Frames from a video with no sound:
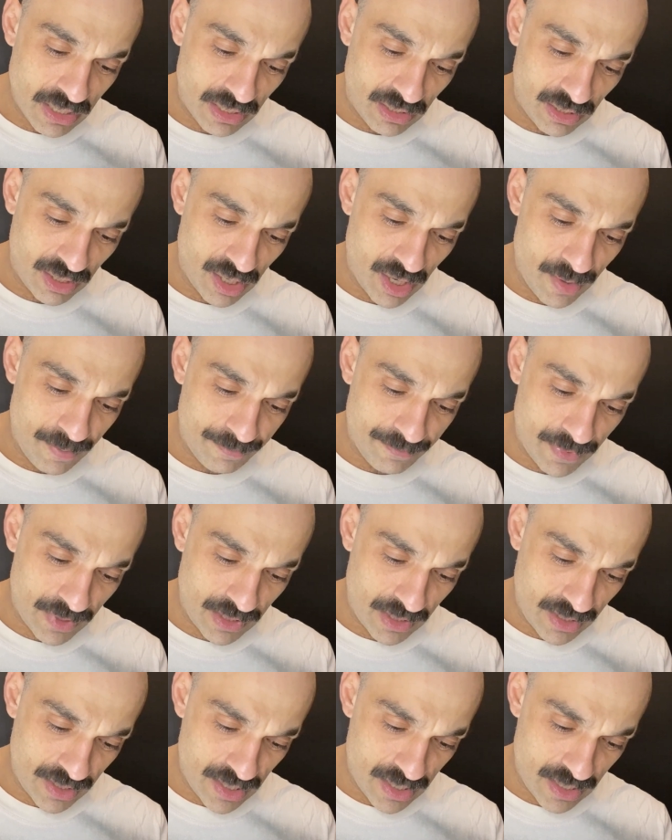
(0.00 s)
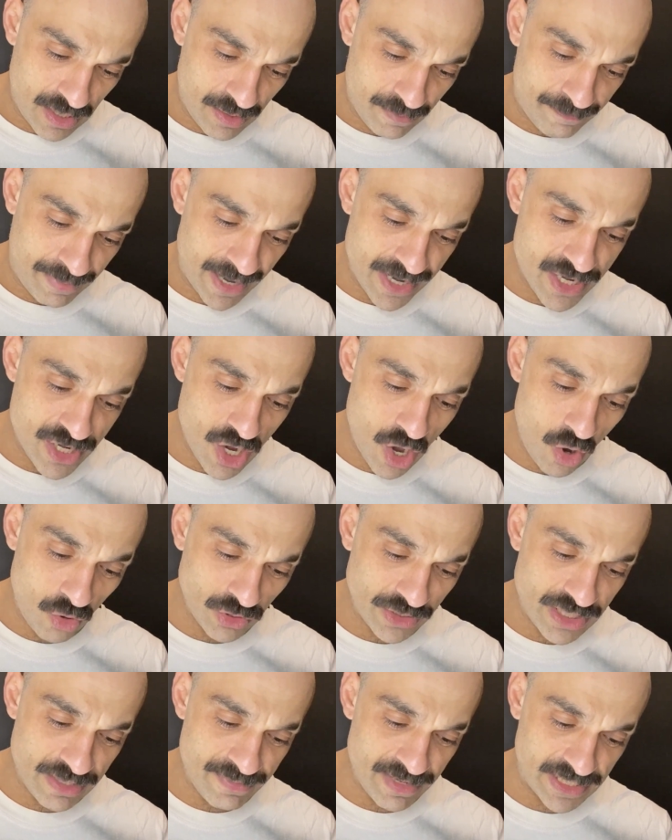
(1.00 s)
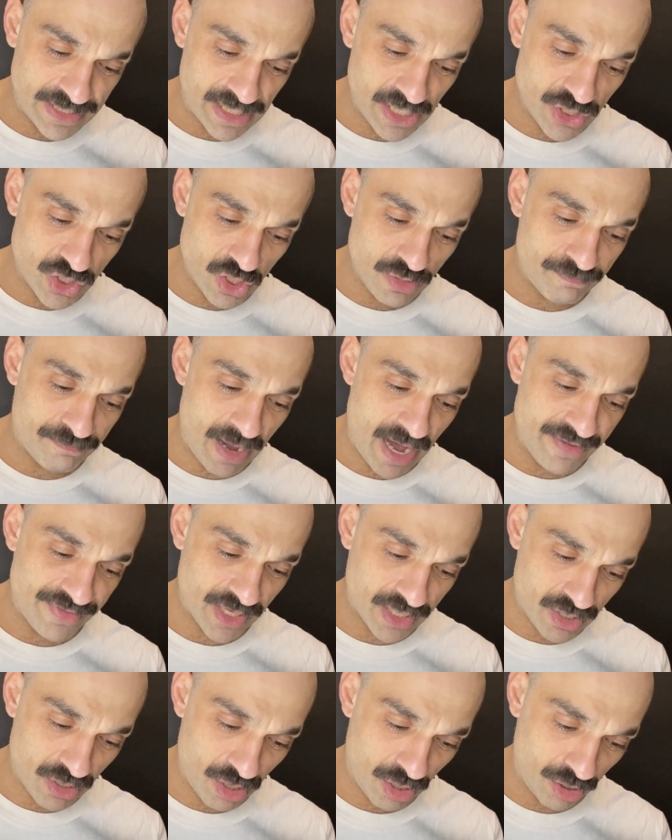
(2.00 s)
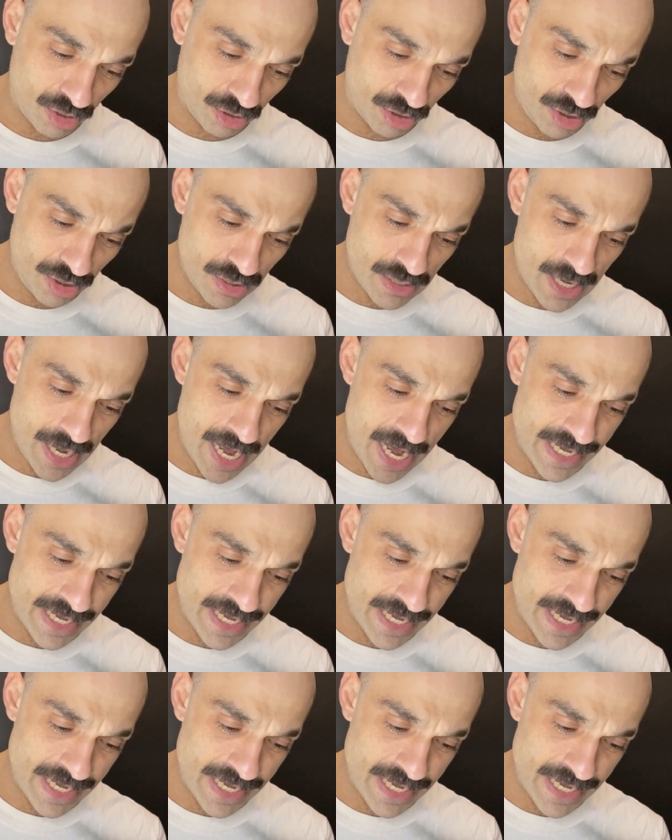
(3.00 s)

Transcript: but knows the medication by the color